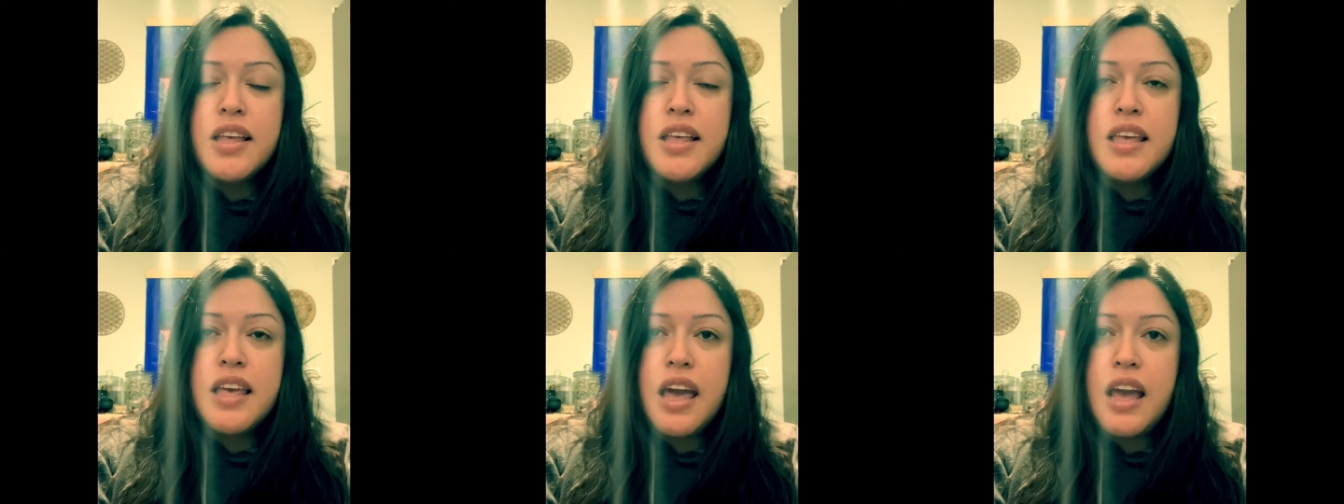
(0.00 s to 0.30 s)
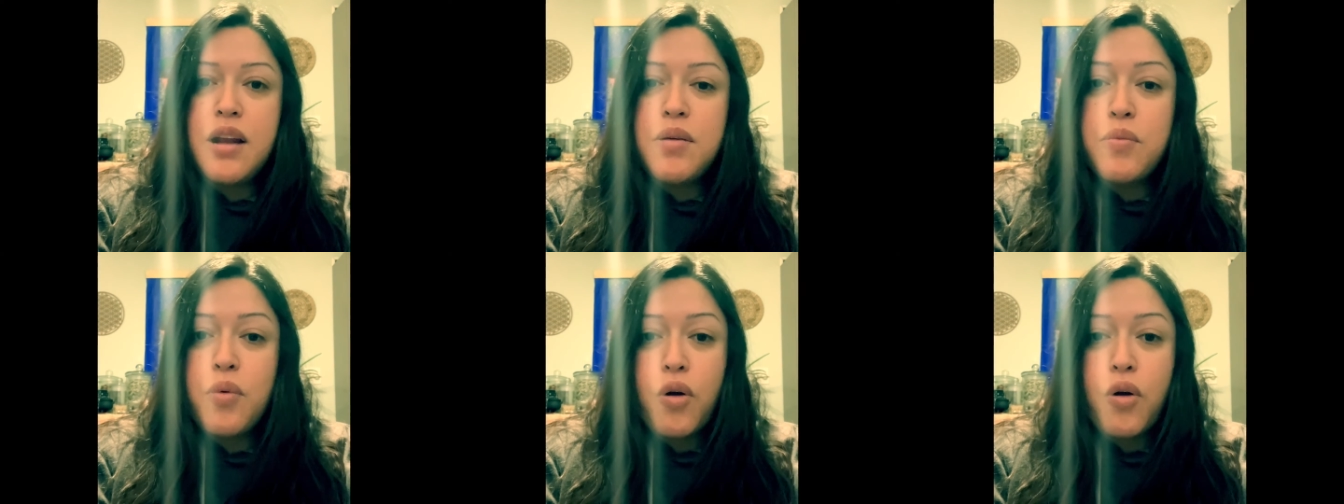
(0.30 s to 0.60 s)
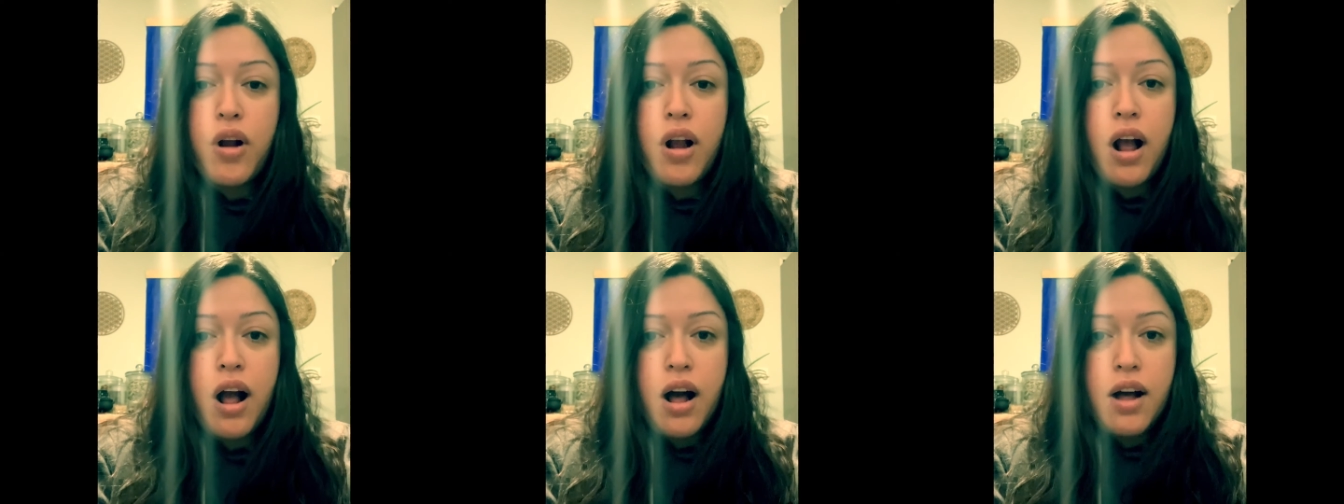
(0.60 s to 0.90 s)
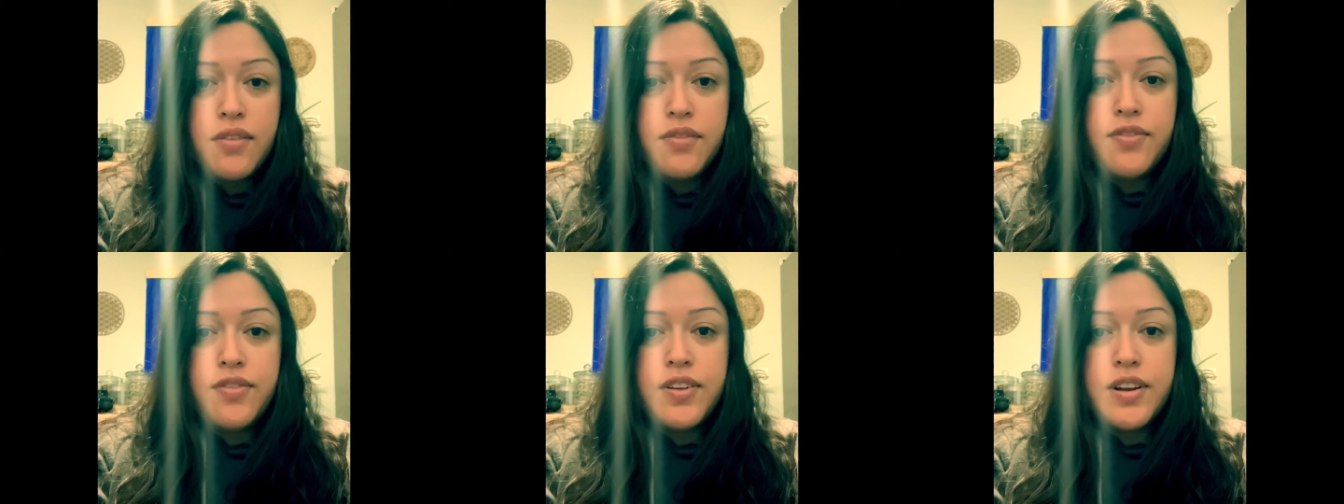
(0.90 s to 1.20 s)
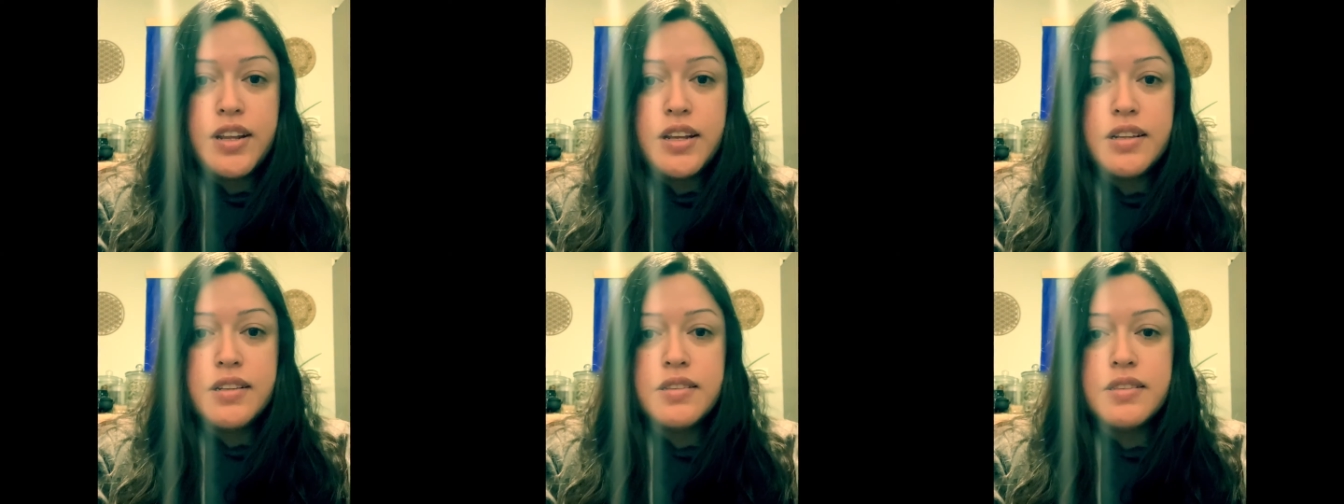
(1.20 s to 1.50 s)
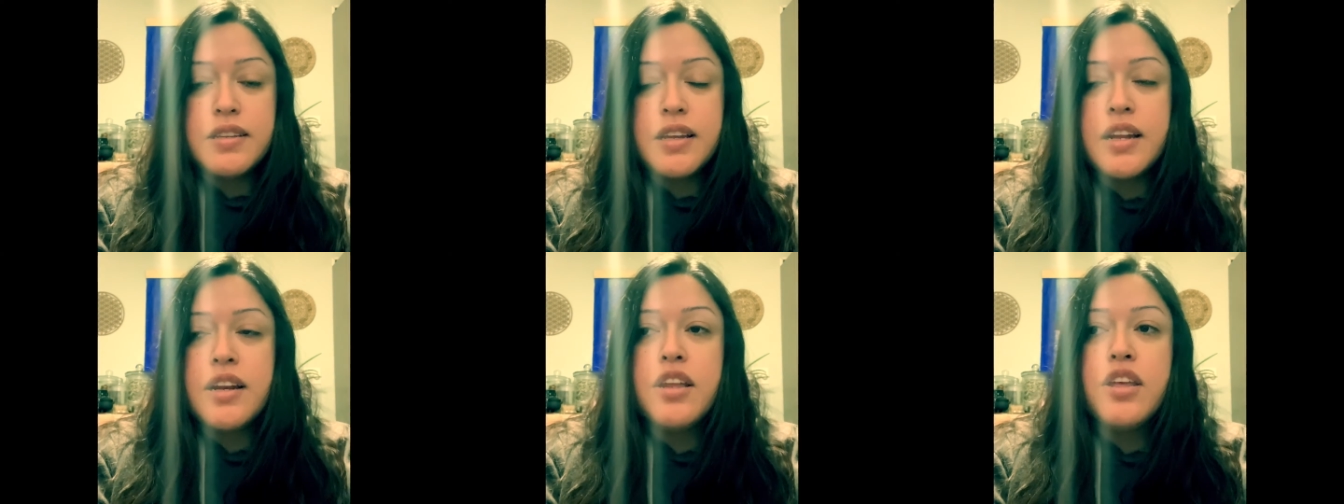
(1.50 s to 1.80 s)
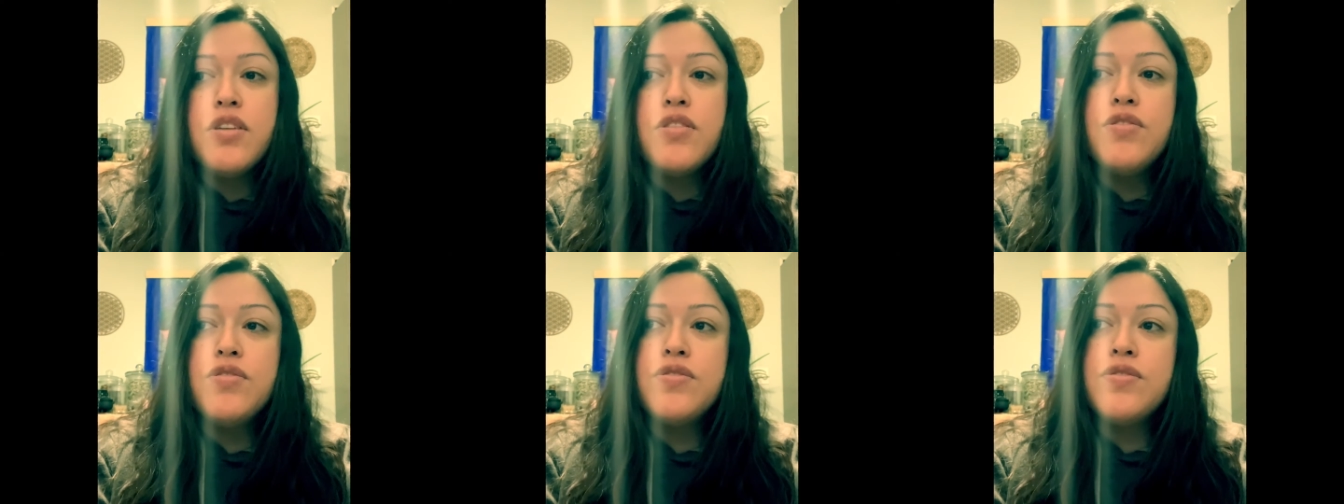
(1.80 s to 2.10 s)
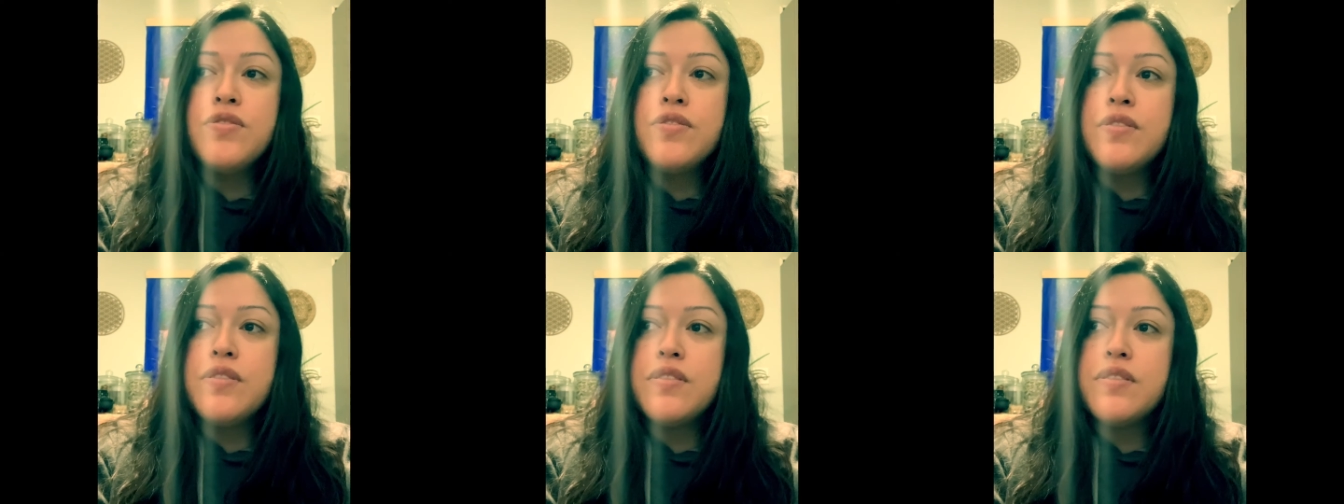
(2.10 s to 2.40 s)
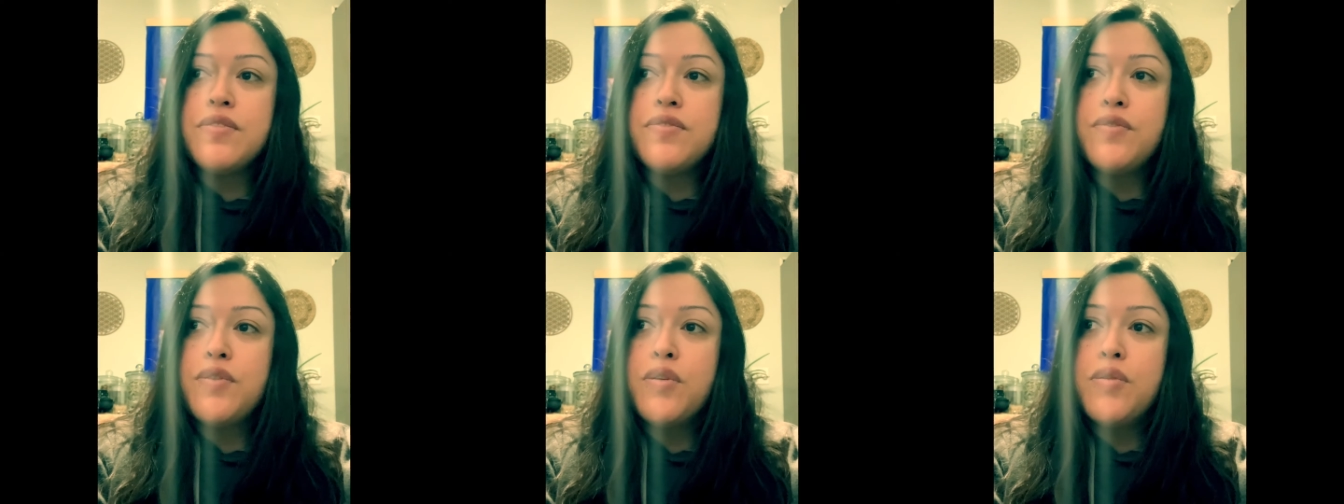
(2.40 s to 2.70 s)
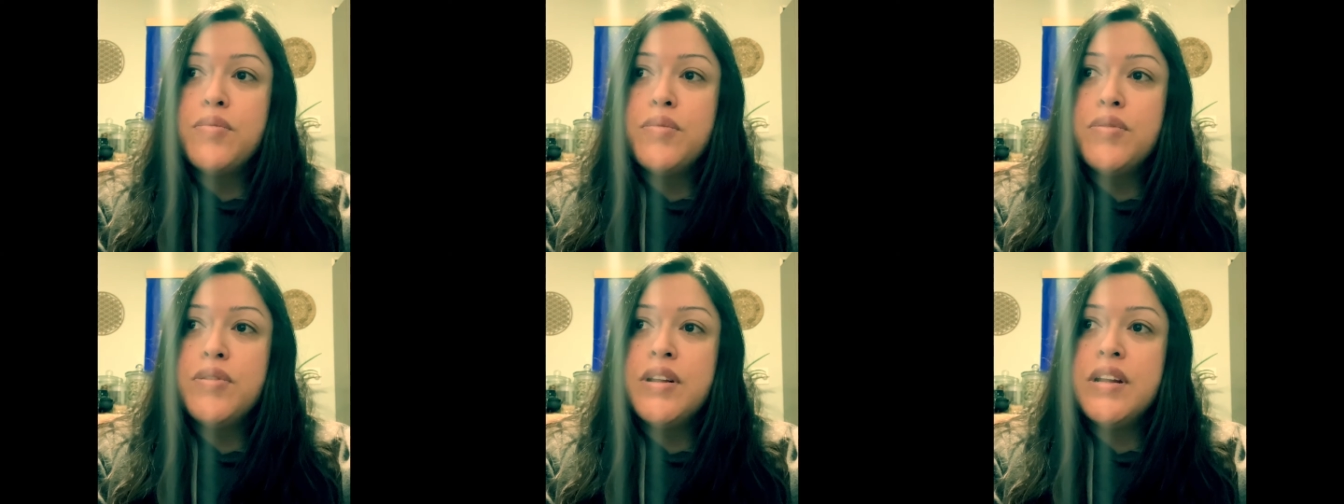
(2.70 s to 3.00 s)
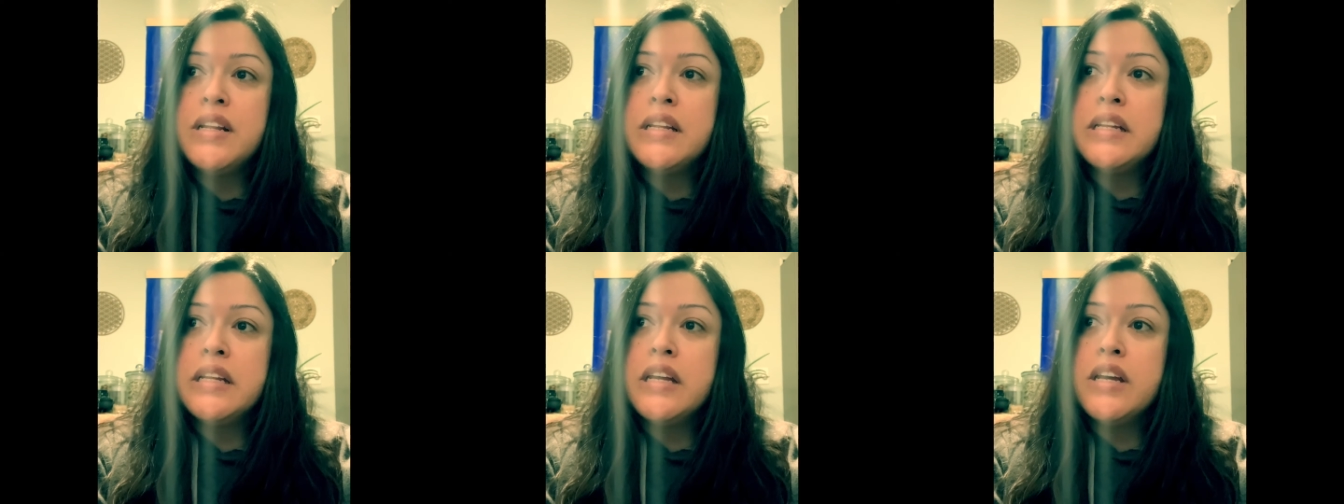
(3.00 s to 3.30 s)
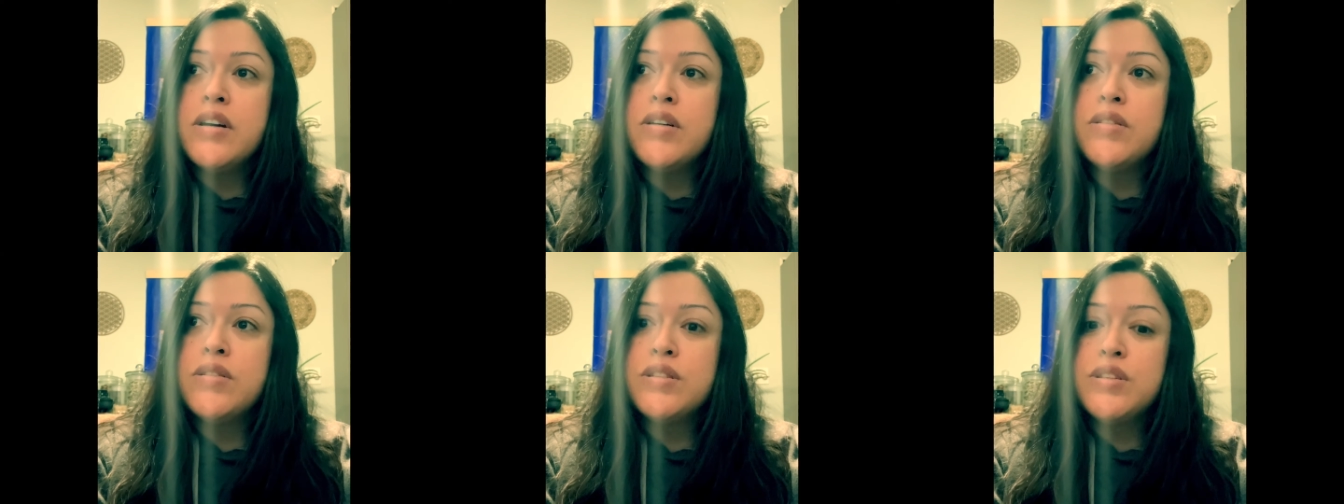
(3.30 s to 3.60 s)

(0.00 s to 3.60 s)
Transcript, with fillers: gain more confidence and use this full moon in Leo